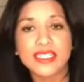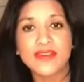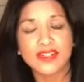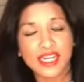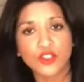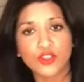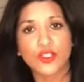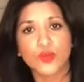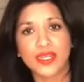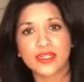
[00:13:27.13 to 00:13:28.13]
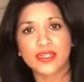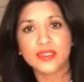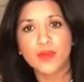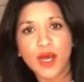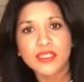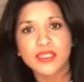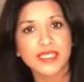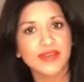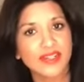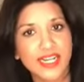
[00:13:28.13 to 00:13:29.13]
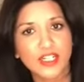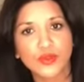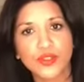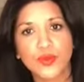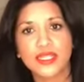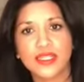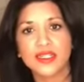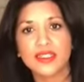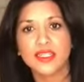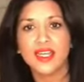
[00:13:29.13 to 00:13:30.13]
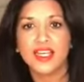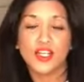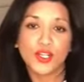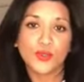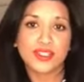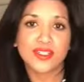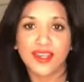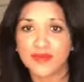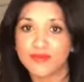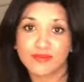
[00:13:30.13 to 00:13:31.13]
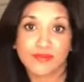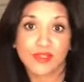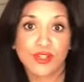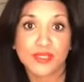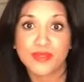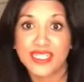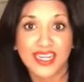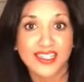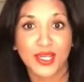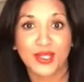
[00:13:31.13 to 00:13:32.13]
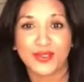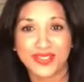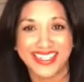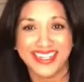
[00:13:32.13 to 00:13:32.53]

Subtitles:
have a natural sweetness, parsnips have a natural sweetness, and who doesn't like crisp potatoes?